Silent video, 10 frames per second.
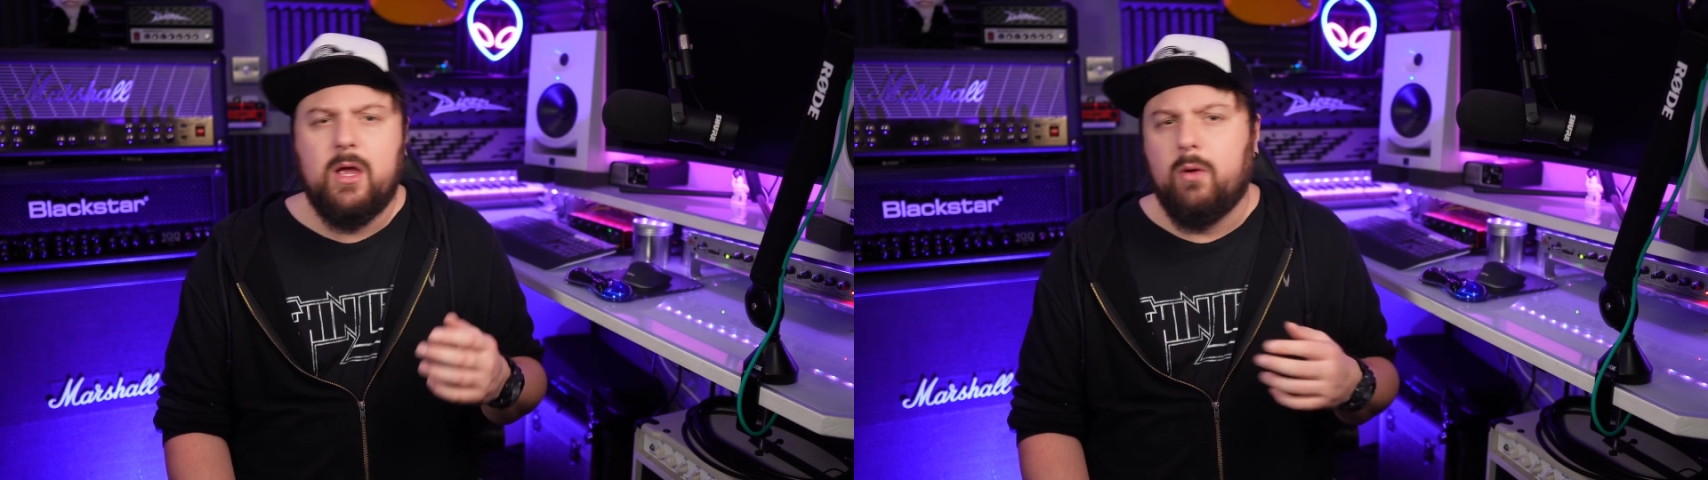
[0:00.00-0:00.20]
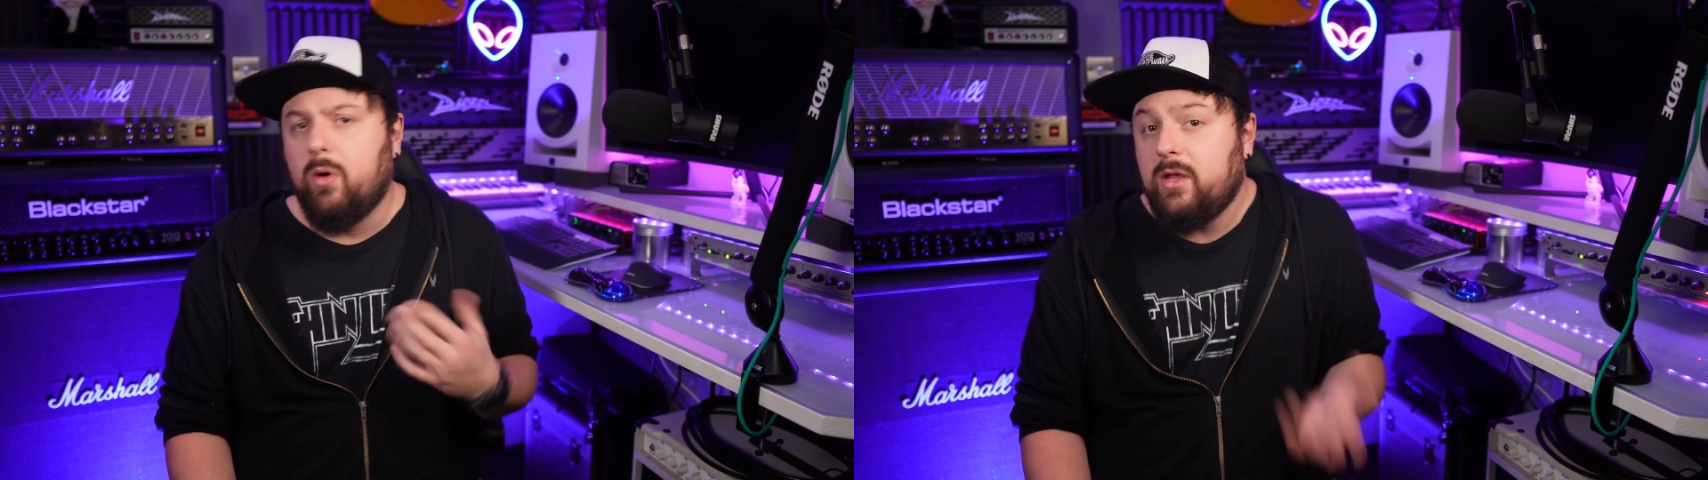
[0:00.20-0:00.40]

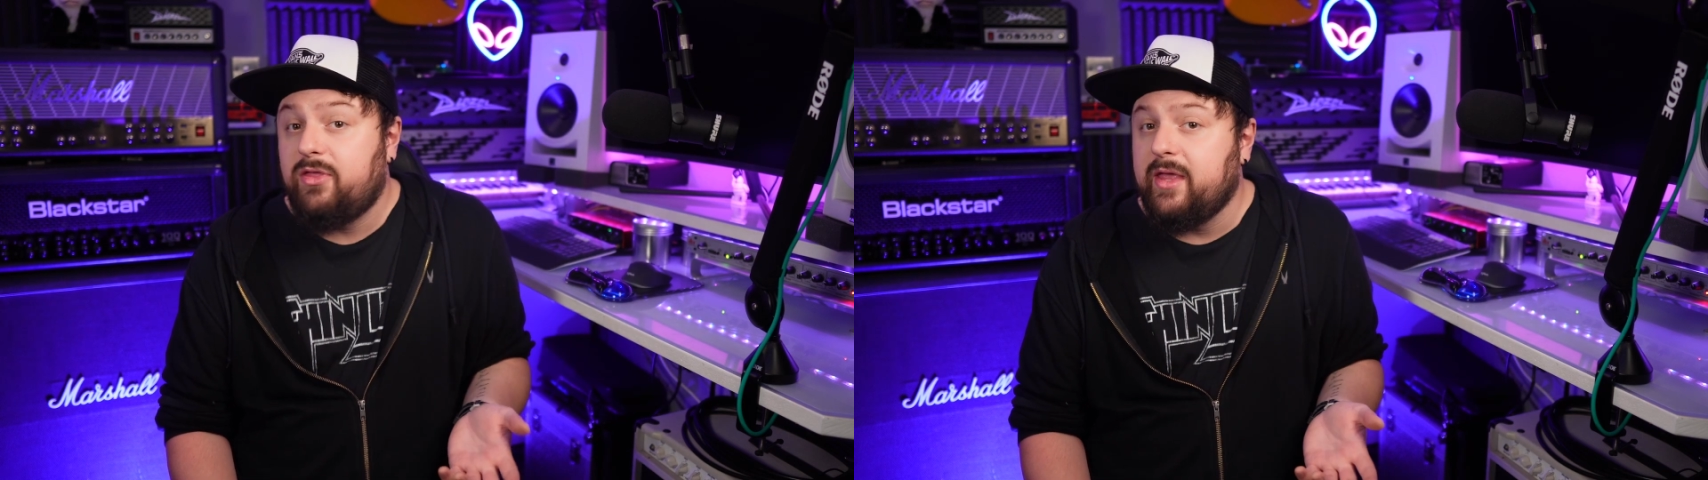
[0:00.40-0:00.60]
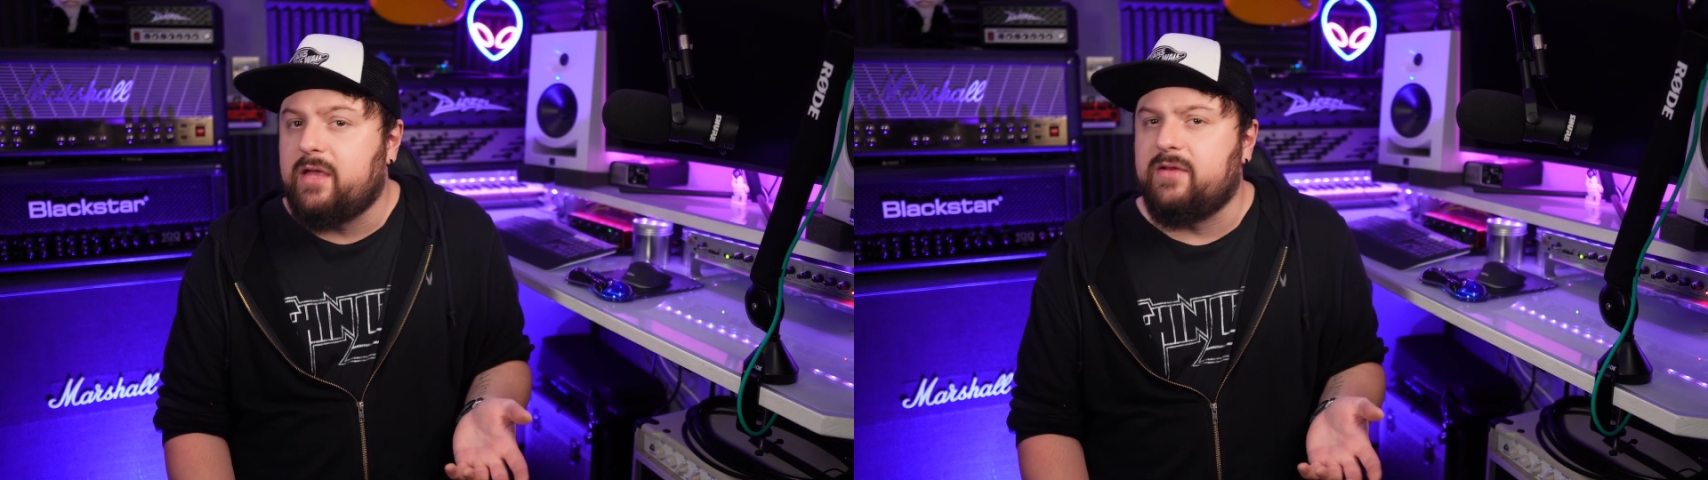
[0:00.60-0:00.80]
what you
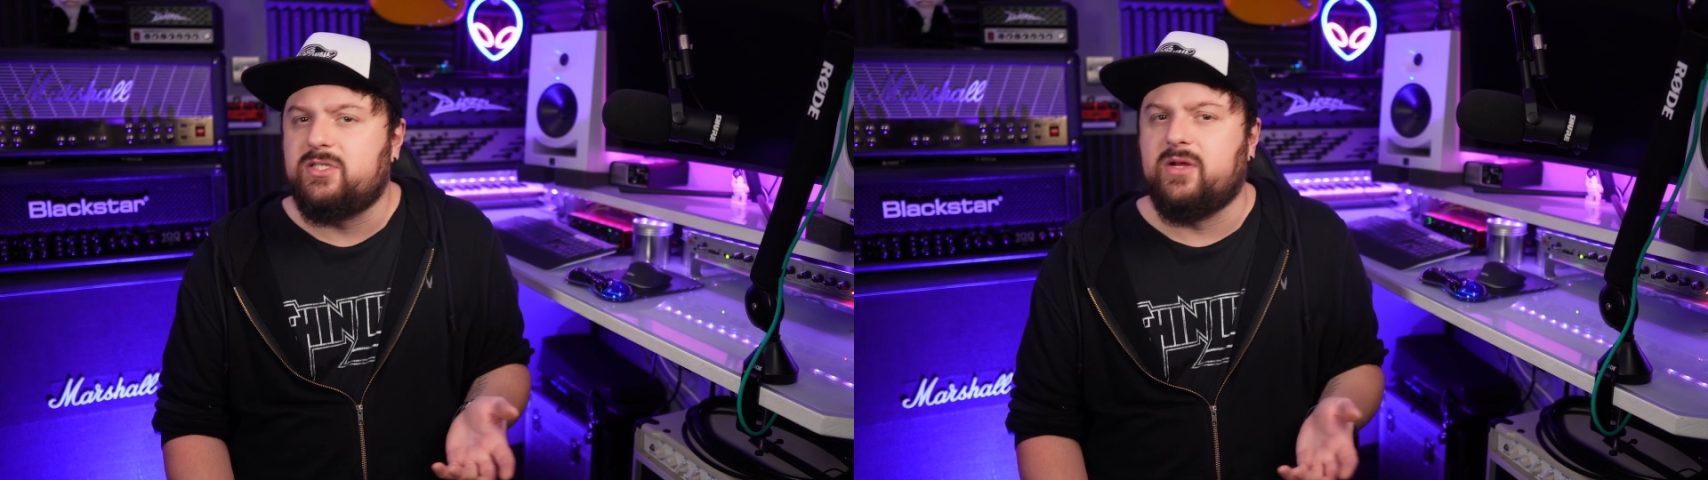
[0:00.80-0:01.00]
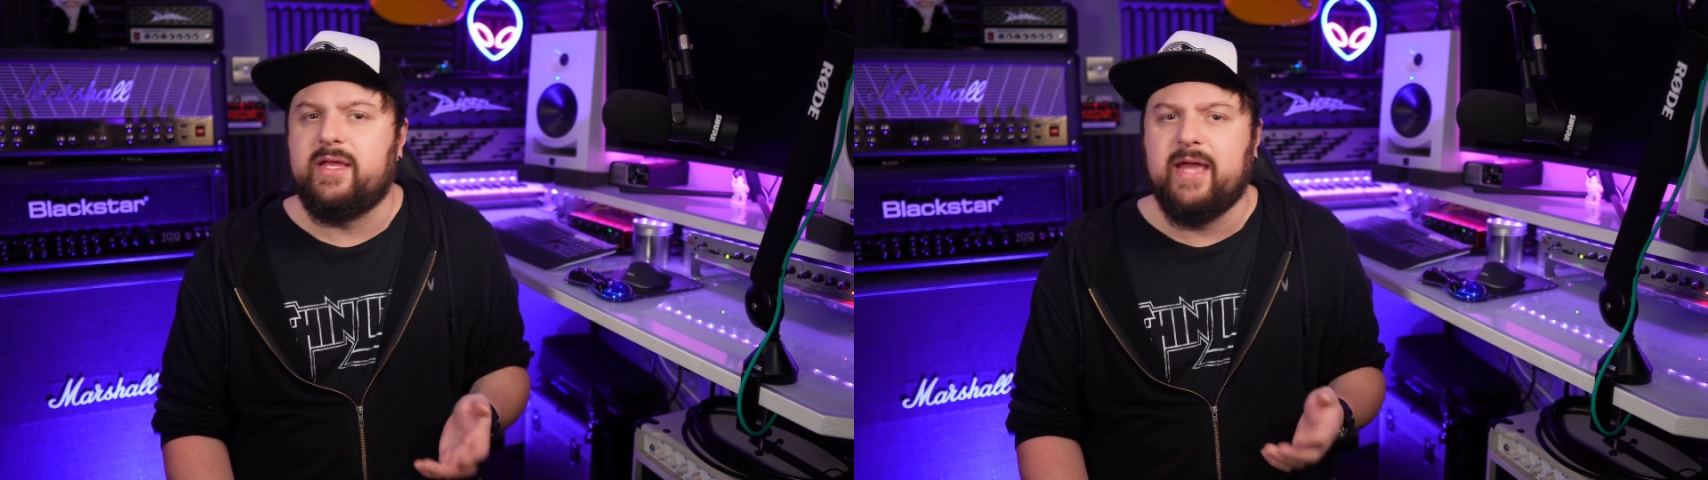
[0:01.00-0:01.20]
think of the
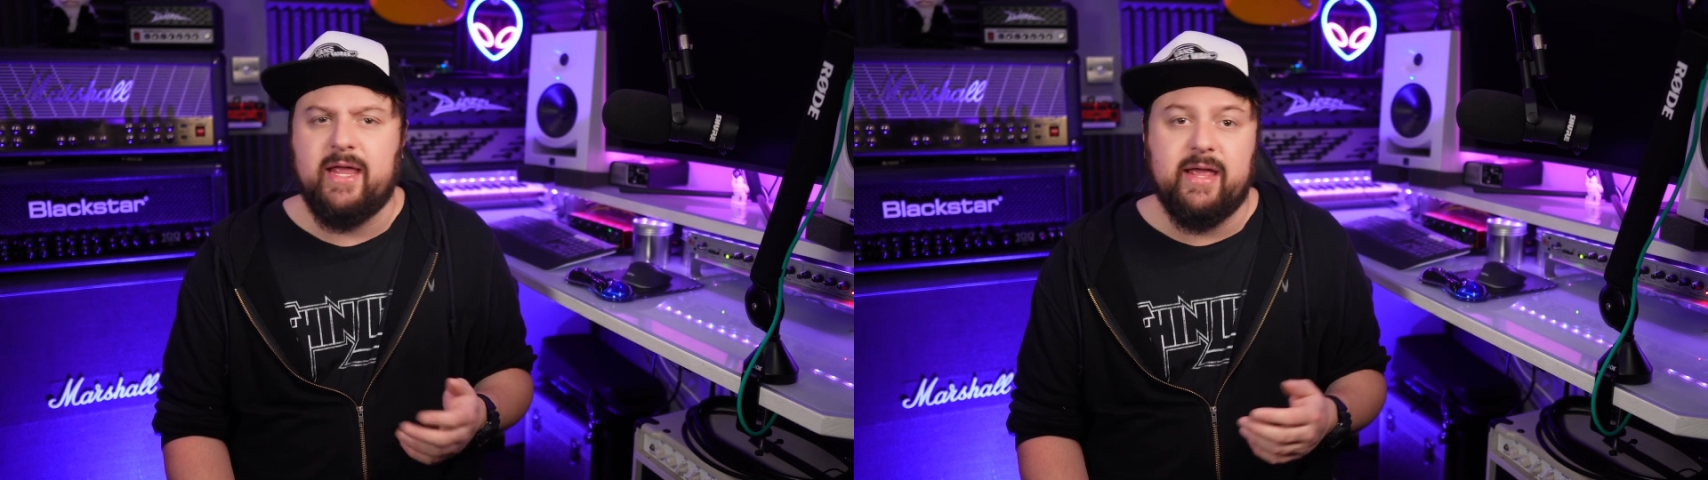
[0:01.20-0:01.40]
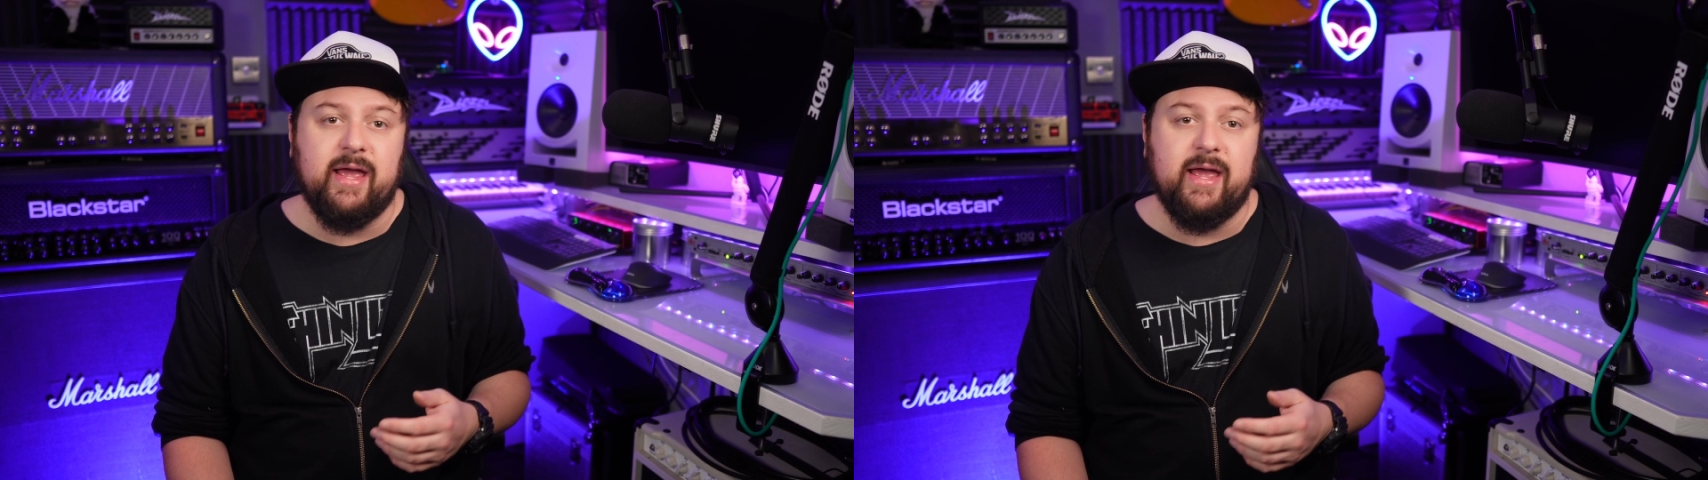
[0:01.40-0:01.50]
Sonicake,